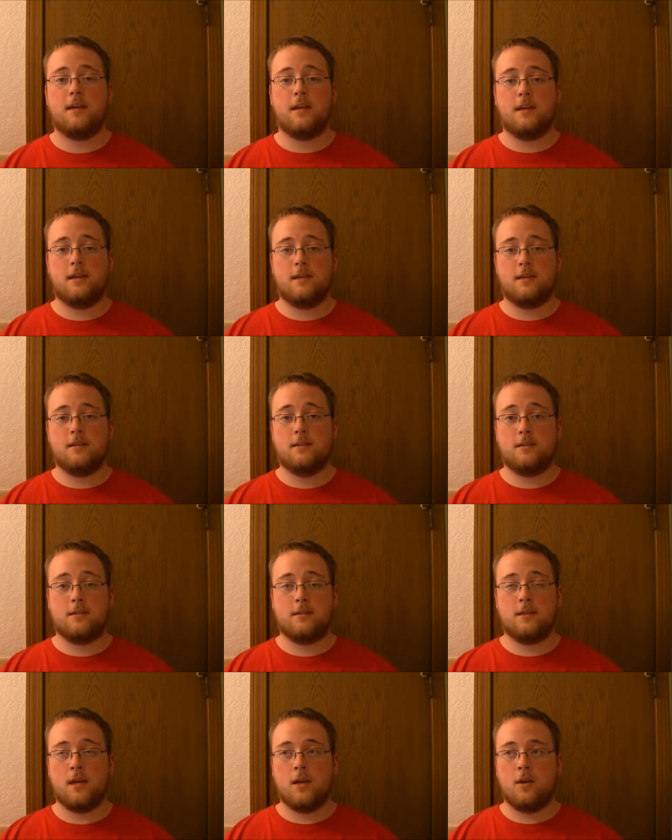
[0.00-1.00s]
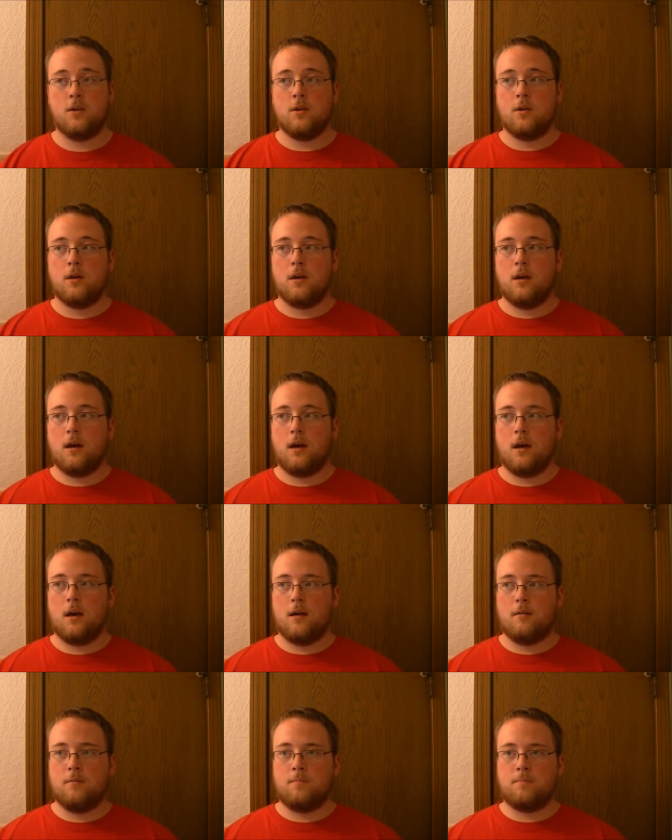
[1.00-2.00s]
It is,
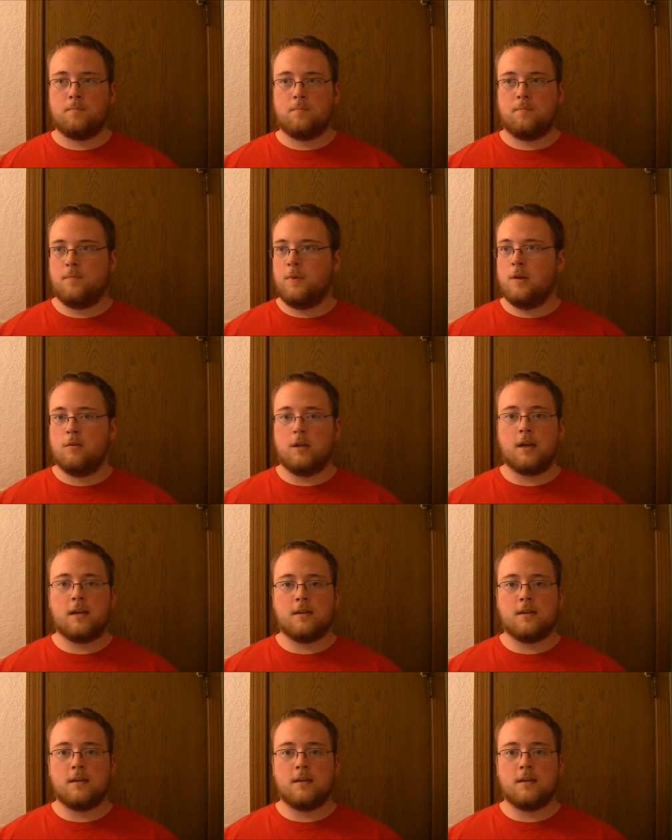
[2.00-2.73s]
like